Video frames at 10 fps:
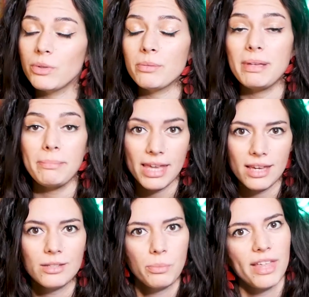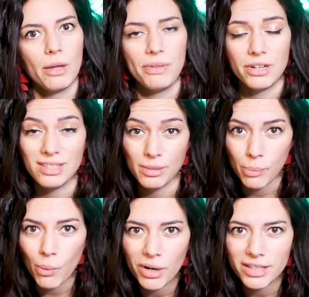wouldn't be made without their
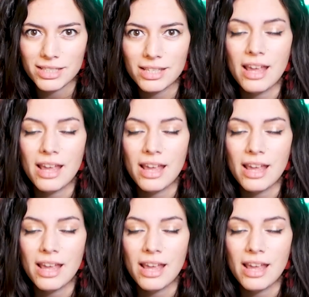support.